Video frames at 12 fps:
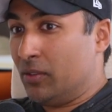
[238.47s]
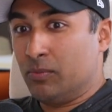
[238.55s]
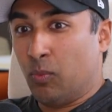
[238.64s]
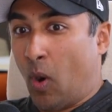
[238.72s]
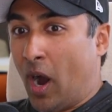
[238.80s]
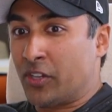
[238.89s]

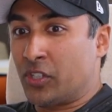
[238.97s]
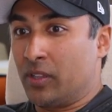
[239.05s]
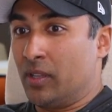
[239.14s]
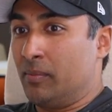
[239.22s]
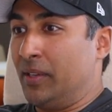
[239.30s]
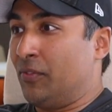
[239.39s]
watching
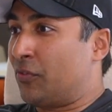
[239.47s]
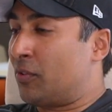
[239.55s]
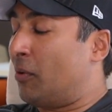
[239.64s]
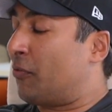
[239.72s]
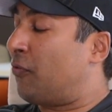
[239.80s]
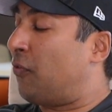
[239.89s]
them even
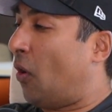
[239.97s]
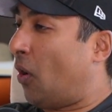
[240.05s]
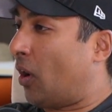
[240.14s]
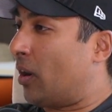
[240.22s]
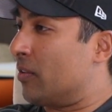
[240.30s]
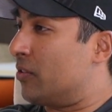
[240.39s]
from
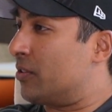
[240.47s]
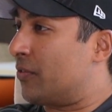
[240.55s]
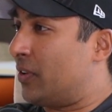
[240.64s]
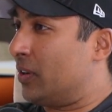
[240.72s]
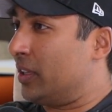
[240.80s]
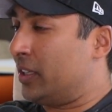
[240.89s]
afar, they're a
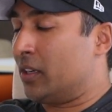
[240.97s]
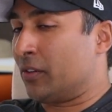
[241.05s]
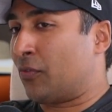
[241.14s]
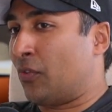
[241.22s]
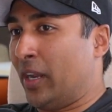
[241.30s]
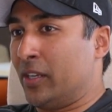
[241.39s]
fairly young
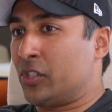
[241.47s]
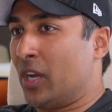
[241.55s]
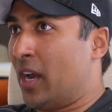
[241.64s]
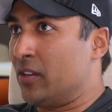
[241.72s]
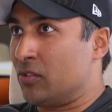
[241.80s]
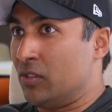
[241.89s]

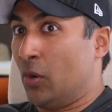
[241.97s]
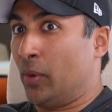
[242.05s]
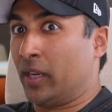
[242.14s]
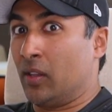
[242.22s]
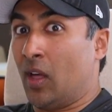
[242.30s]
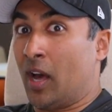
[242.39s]
franchise, and
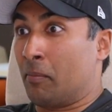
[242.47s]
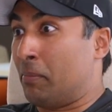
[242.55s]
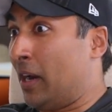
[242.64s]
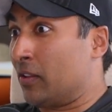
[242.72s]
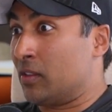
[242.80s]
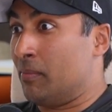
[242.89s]
knowing a lot
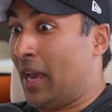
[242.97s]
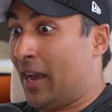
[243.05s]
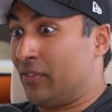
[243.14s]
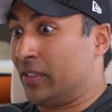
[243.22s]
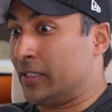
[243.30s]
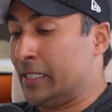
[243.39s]
about them,
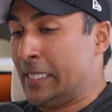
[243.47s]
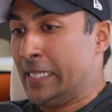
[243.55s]
having